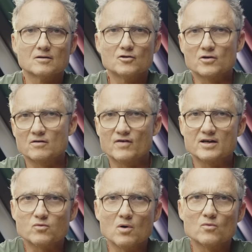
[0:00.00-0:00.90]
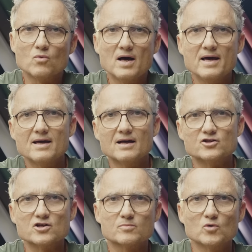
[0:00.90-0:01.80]
You can face one way and
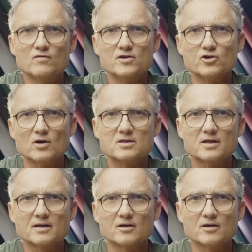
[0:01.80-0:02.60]
just move the joystick